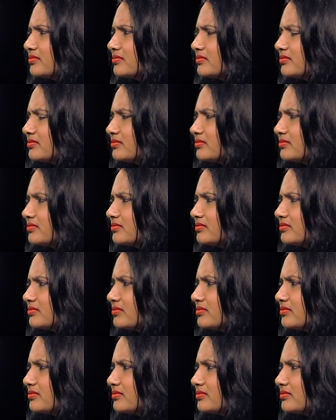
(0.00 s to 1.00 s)

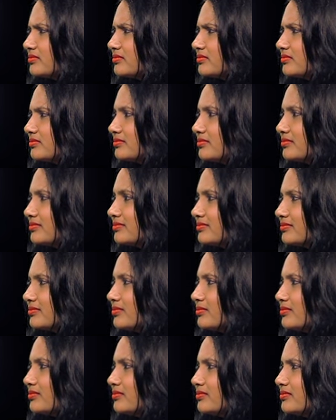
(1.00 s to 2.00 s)

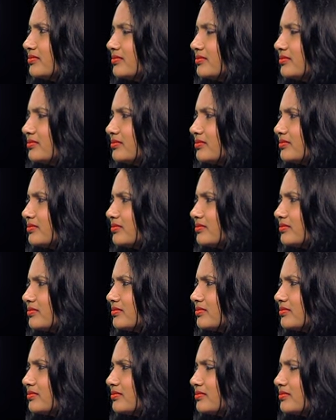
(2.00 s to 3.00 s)

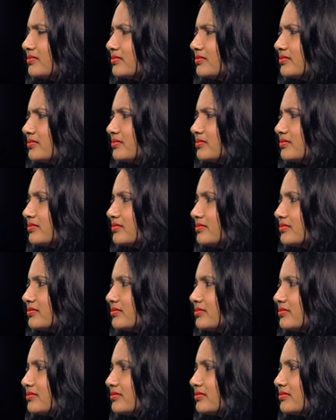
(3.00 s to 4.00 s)

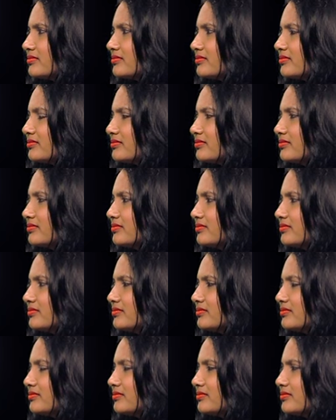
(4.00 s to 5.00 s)

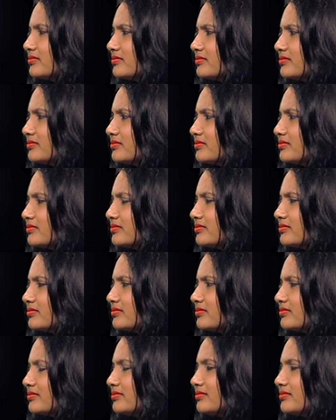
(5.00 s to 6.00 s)
No words are spoken by the person on screen.